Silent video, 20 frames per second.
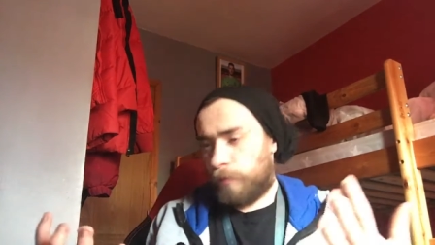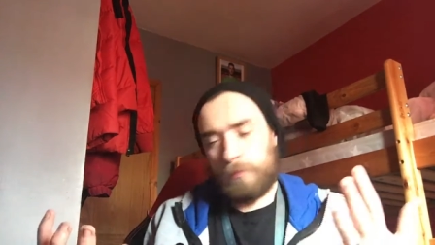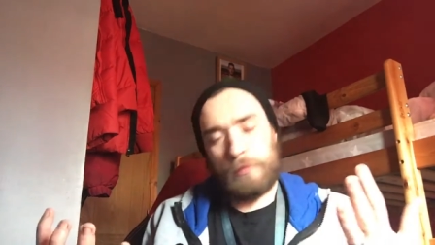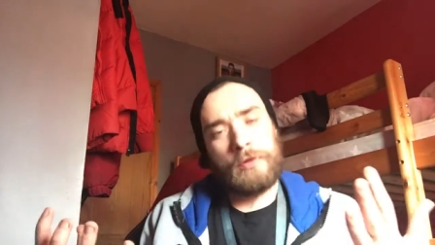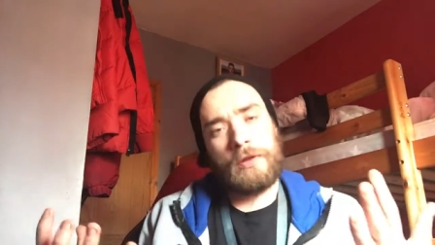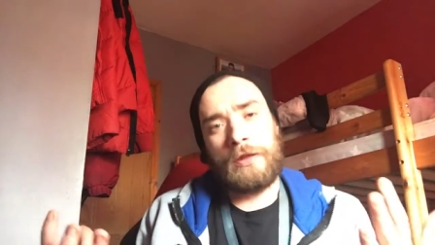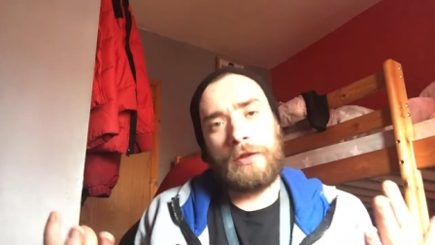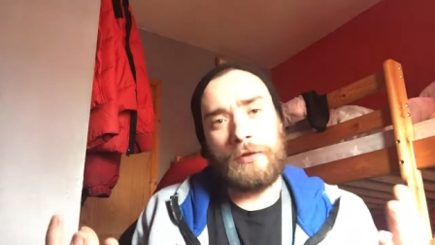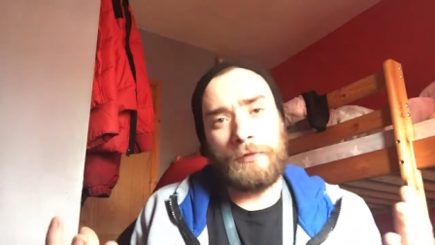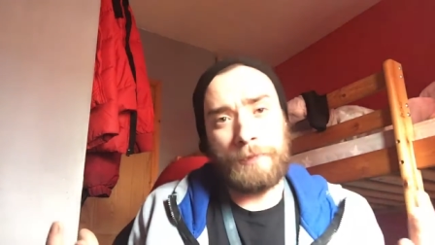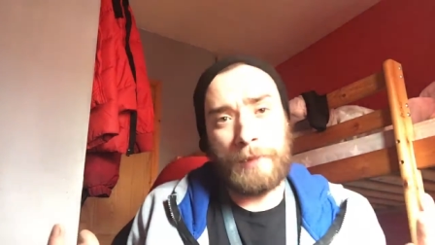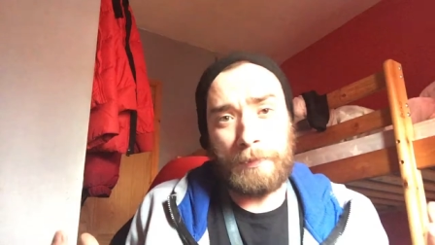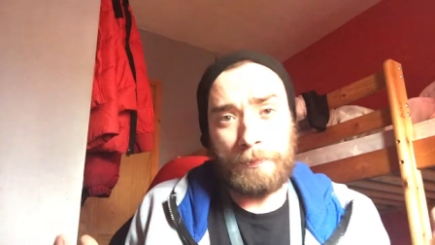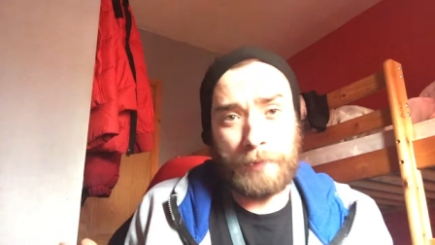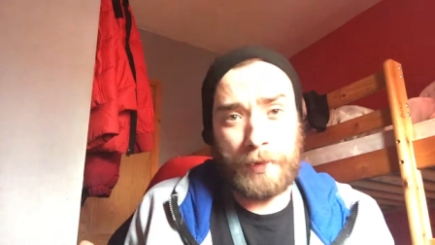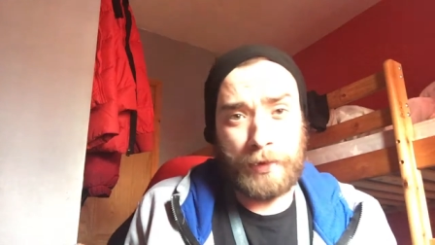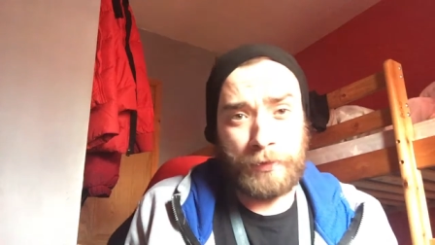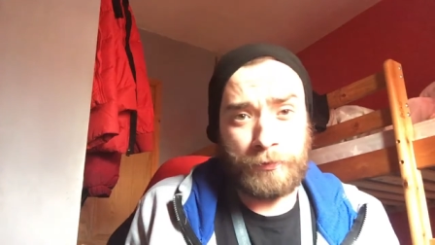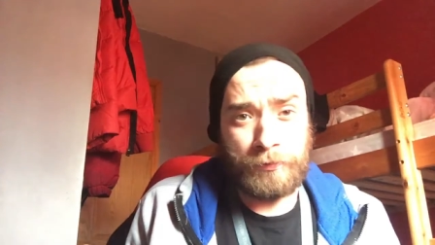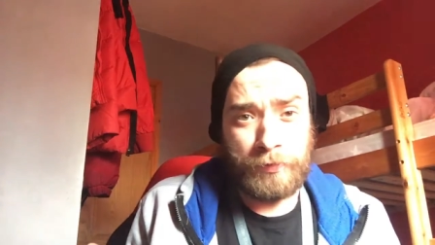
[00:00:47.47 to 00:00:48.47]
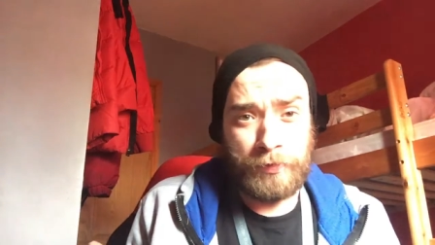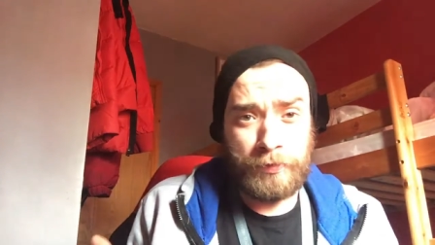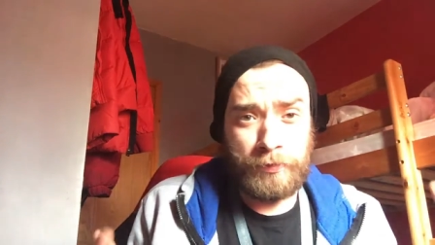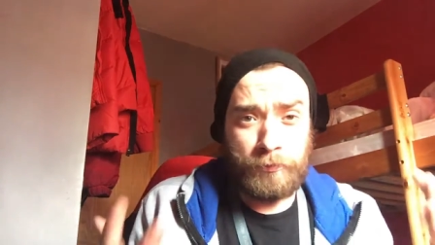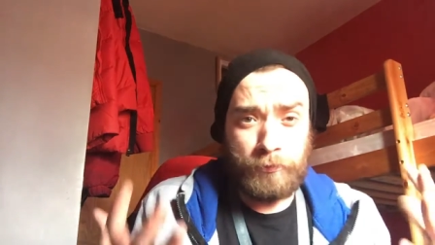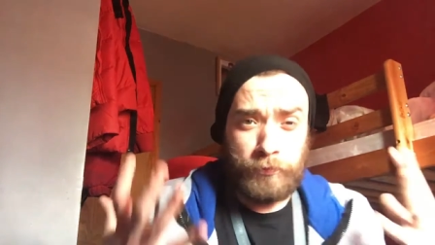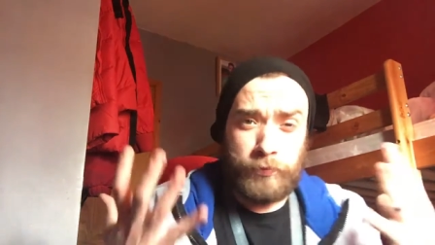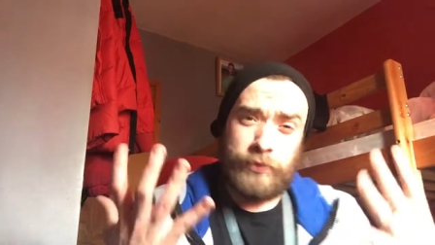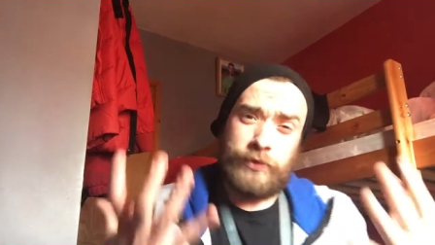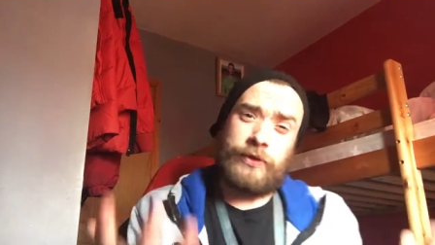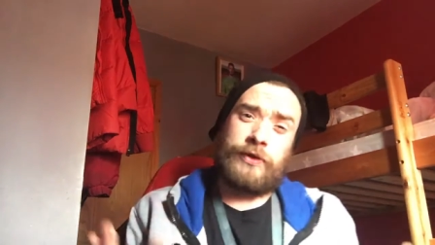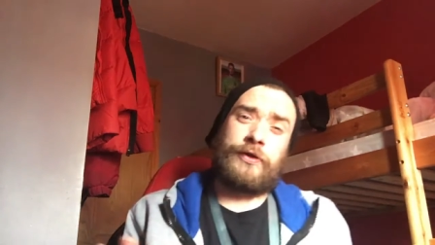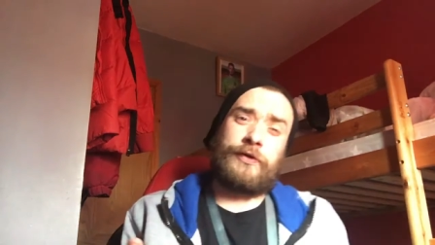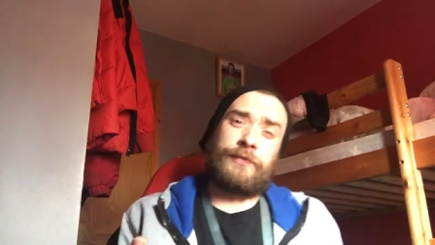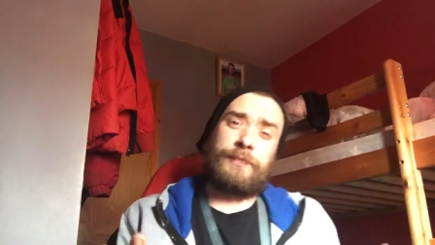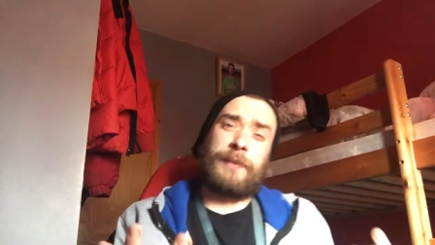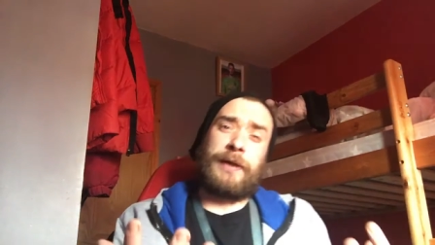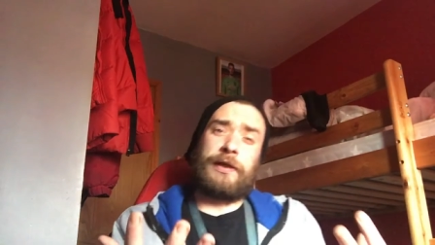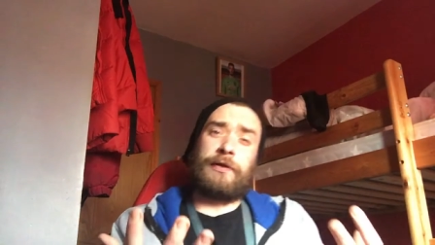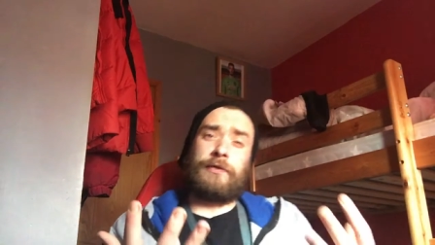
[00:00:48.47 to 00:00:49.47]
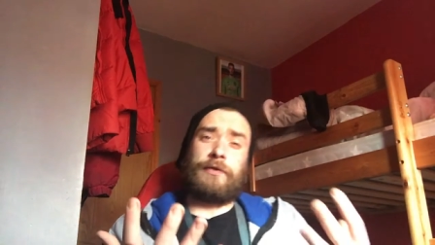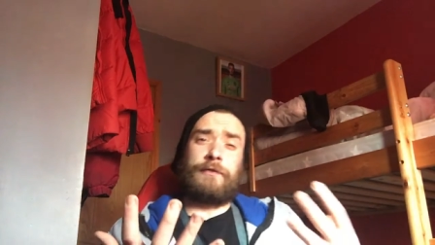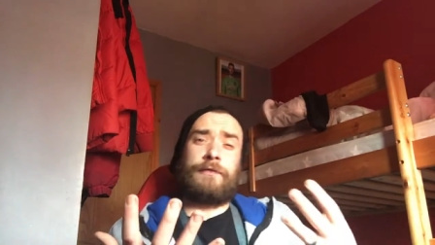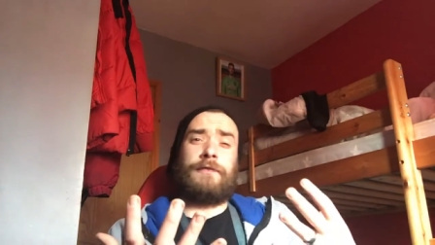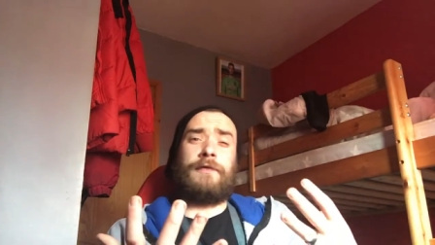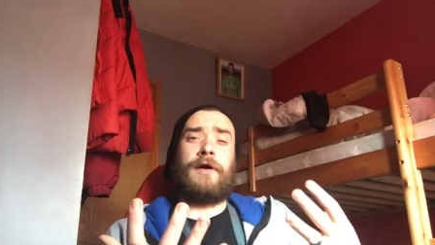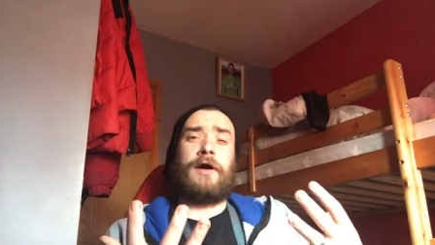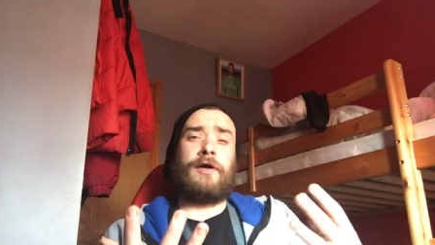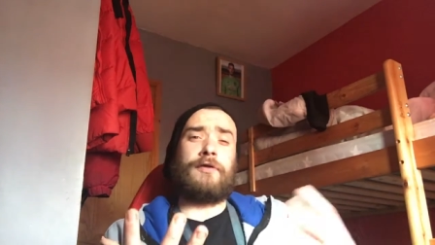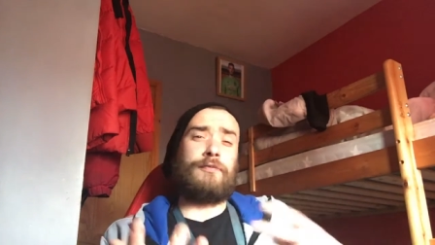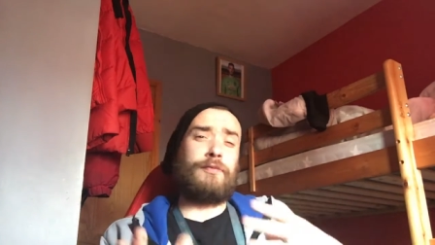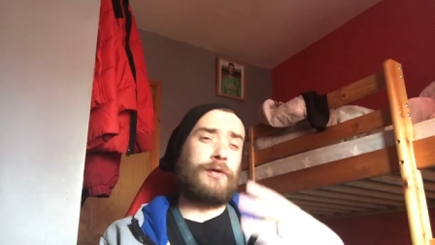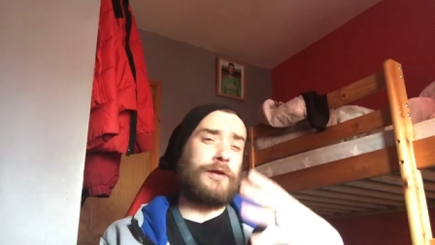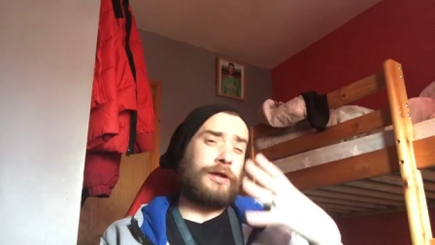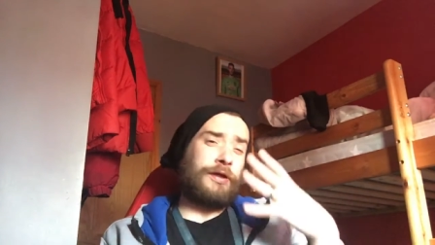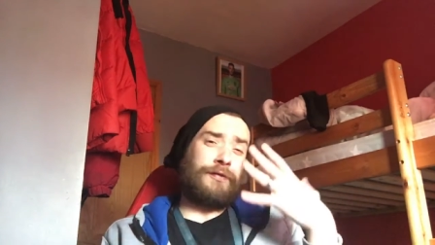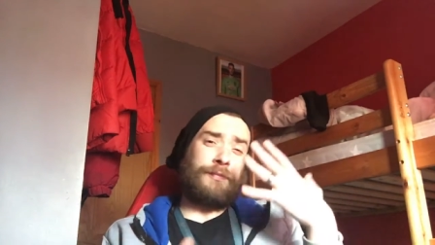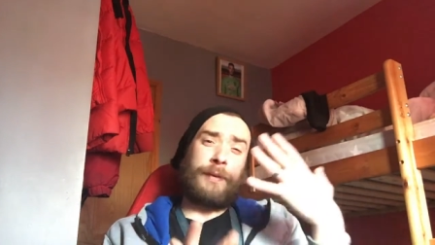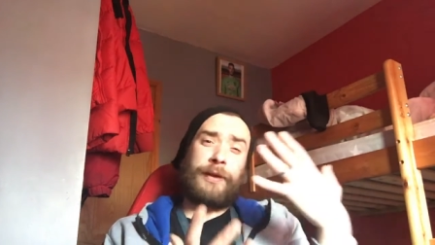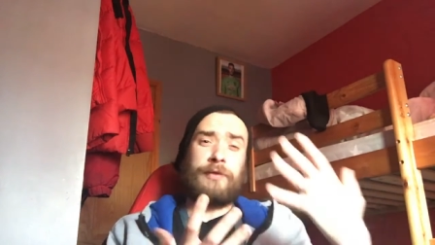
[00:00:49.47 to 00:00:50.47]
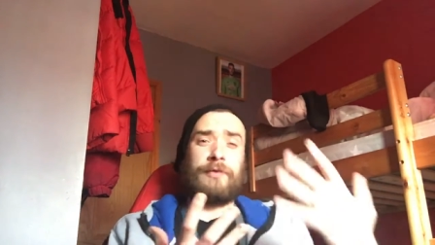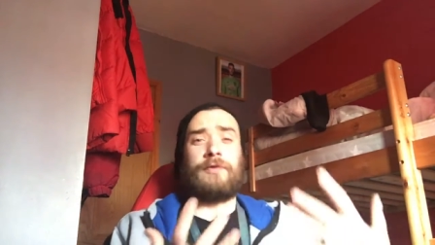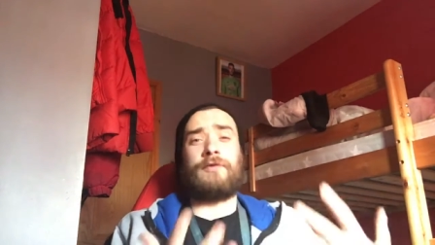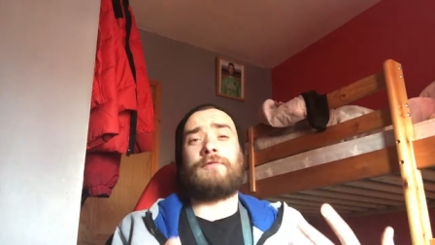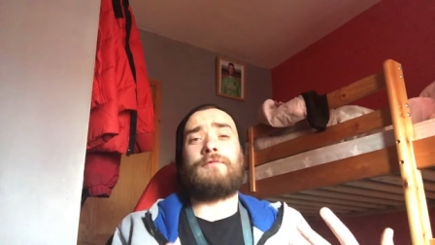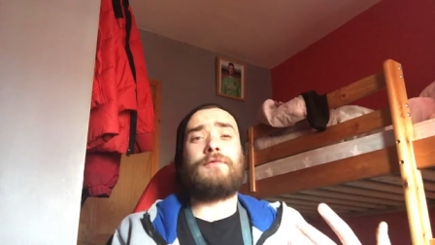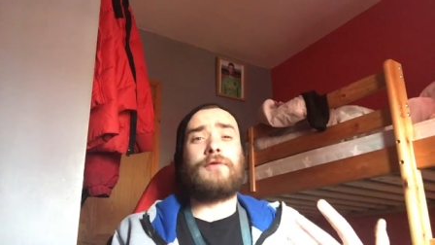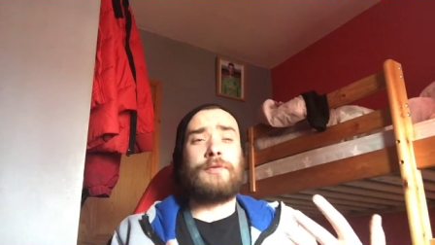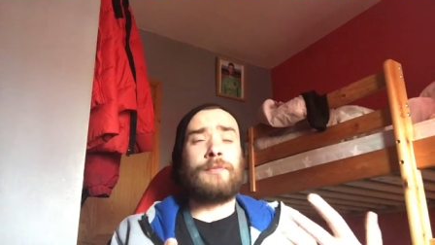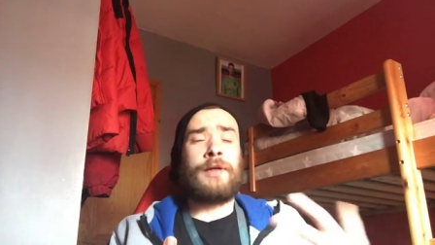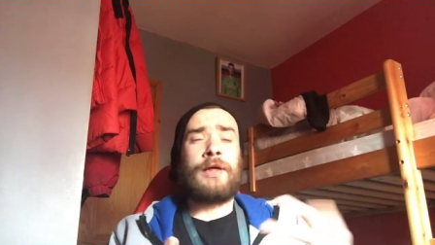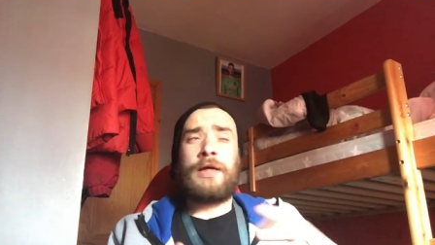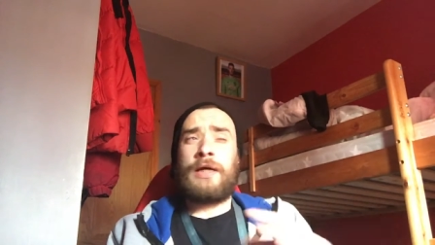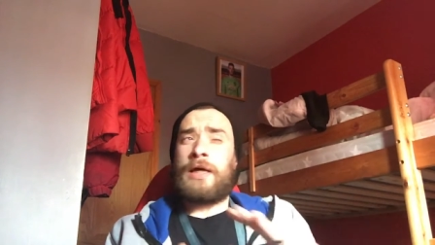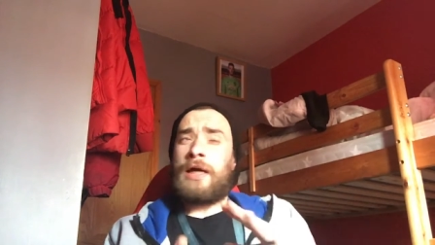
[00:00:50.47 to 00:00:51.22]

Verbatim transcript: what did you spend, Patrick? What did you spend on the flights? What did you spend on the route?